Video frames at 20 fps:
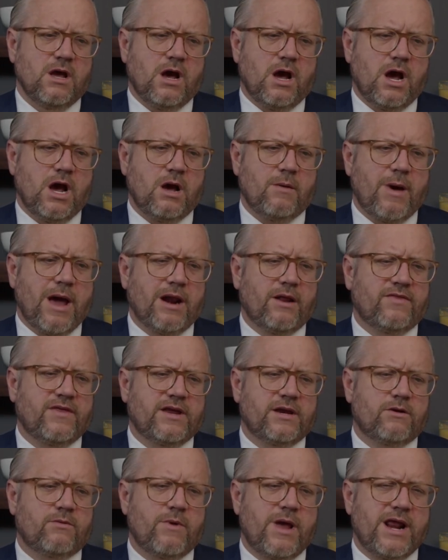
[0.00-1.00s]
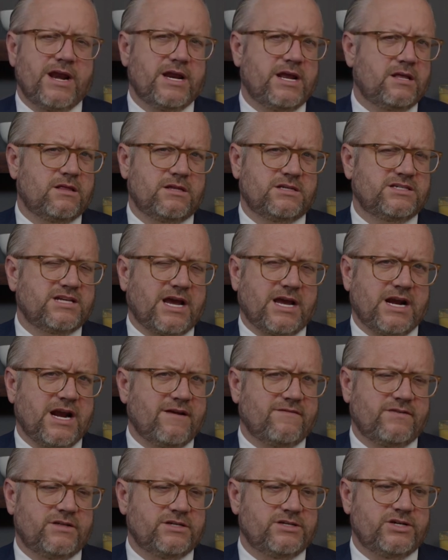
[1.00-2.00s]
Um, I don't think you're ready in the second
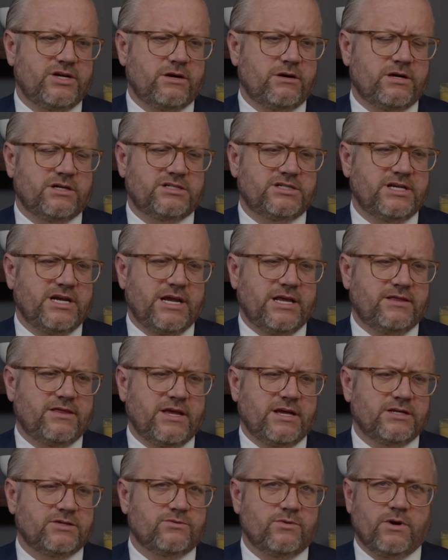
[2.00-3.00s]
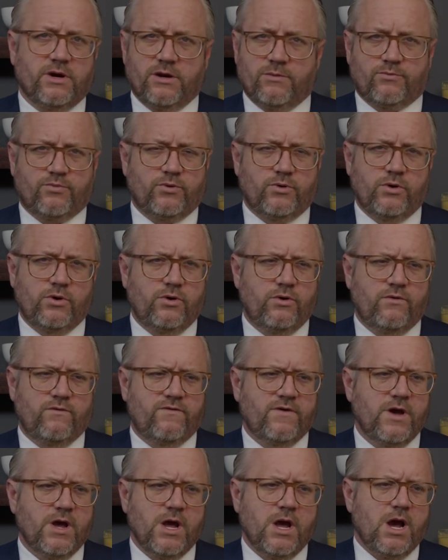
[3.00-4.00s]
half of this year to see things really
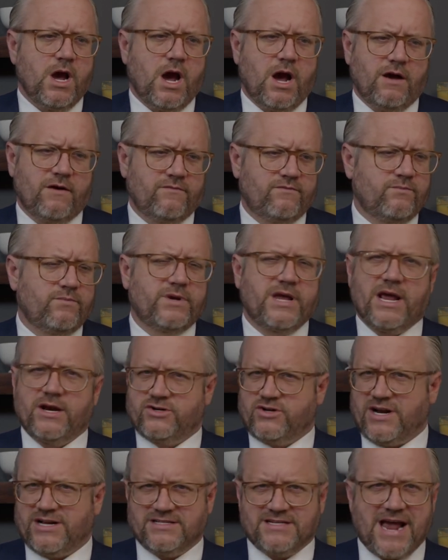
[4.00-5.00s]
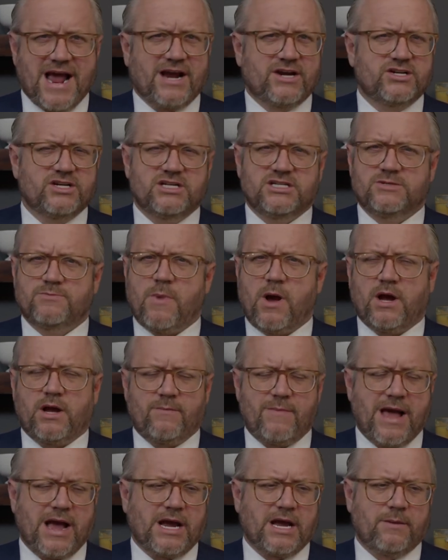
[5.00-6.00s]
improve, uh, get transactions
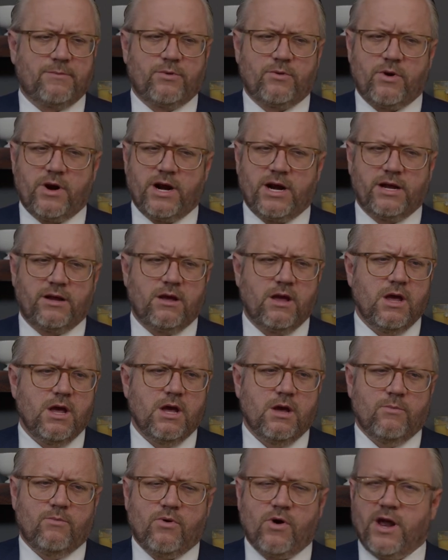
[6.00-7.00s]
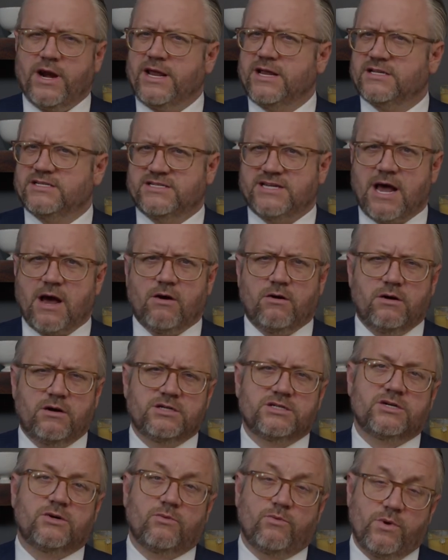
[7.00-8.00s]
back up and running. Plenty of
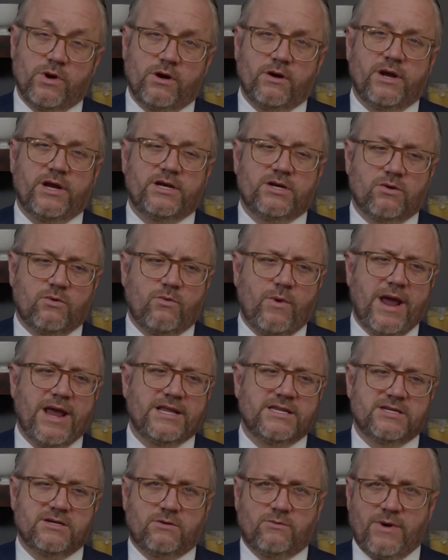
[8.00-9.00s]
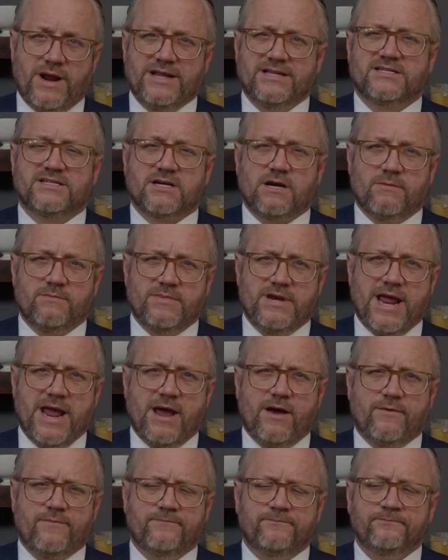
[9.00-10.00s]
sellers are willing to wait till rates come
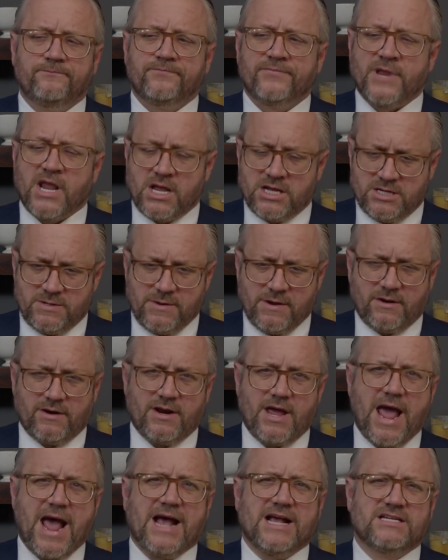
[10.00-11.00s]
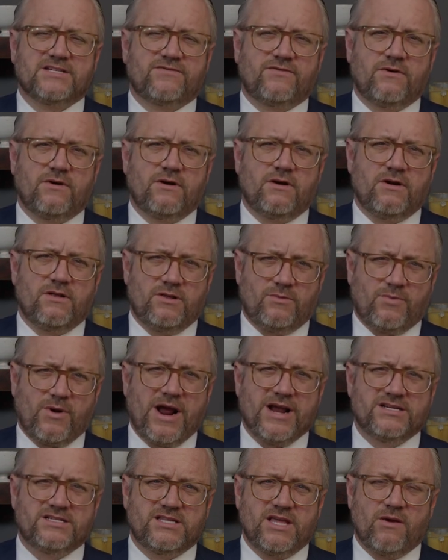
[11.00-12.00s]
down to be able to ask for the
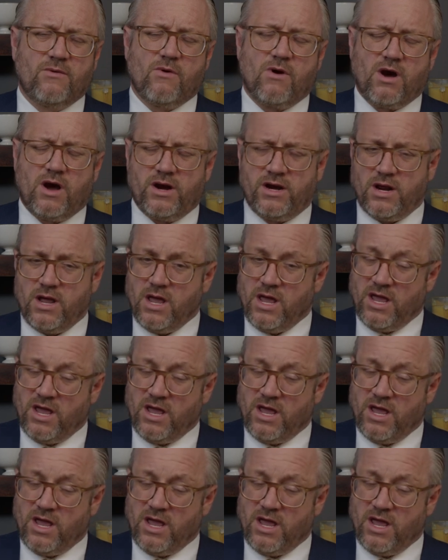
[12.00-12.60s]
price they want.